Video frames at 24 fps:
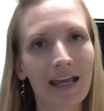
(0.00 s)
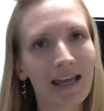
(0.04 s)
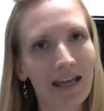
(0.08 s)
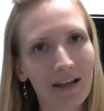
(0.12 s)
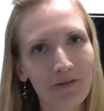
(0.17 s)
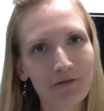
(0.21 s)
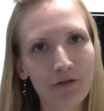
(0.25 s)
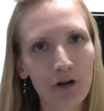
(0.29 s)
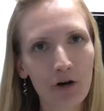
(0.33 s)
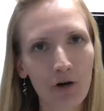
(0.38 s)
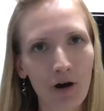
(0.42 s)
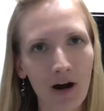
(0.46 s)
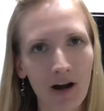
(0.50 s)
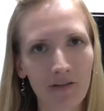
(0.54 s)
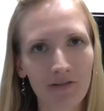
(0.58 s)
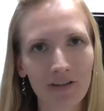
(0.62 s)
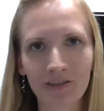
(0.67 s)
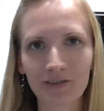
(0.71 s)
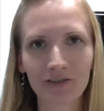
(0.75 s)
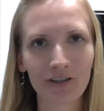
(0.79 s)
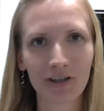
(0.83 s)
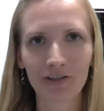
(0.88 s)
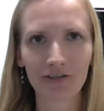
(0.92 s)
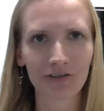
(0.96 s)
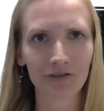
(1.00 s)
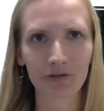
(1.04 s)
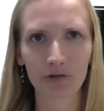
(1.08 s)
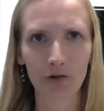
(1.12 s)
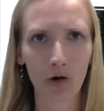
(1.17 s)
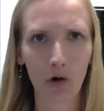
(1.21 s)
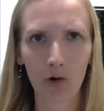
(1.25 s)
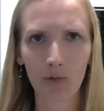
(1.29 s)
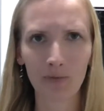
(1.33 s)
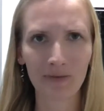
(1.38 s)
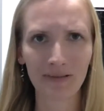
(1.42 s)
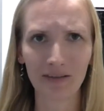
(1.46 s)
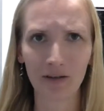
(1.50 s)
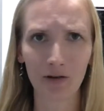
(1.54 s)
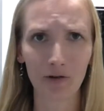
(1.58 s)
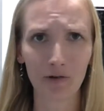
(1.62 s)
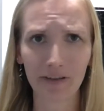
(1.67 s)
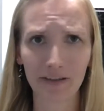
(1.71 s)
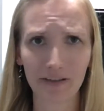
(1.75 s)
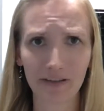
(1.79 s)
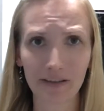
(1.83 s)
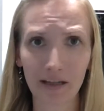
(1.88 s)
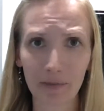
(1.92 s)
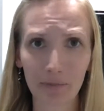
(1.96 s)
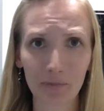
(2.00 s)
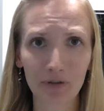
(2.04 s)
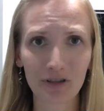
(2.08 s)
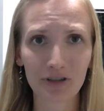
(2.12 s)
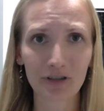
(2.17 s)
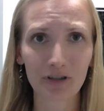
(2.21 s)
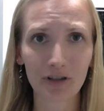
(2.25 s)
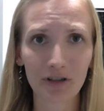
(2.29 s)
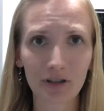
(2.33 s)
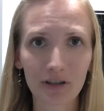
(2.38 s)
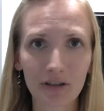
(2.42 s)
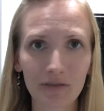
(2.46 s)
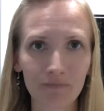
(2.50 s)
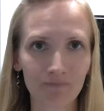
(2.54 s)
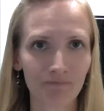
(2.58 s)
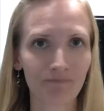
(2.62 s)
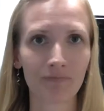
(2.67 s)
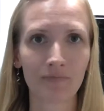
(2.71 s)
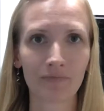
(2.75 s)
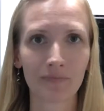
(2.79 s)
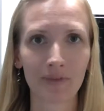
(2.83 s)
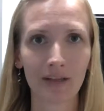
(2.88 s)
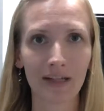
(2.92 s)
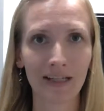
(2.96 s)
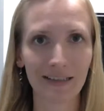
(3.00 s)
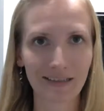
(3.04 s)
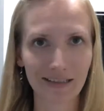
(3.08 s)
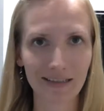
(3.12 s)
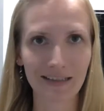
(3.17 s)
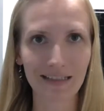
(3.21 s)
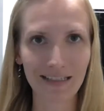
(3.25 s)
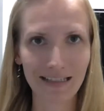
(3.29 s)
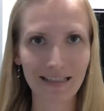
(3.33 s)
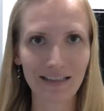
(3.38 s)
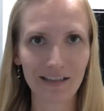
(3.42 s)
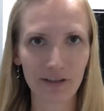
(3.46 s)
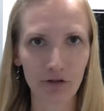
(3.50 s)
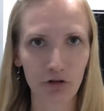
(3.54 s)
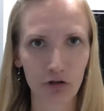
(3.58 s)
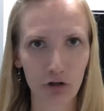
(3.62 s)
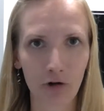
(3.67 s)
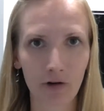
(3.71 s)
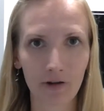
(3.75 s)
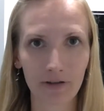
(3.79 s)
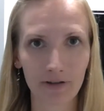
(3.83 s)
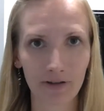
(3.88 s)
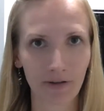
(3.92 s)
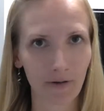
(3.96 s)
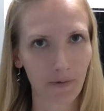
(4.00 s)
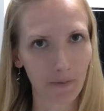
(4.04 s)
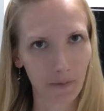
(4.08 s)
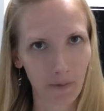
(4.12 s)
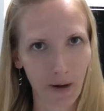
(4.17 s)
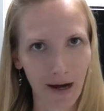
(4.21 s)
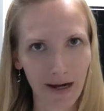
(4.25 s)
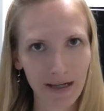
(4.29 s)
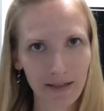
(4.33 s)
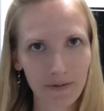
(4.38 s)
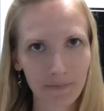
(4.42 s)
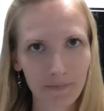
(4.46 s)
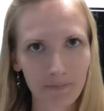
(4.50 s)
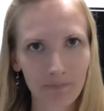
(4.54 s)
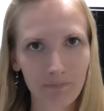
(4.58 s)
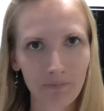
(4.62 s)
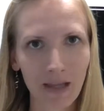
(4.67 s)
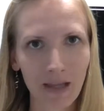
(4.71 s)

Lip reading: If your oven doesn't go below this temperature, it's an easy choice, right?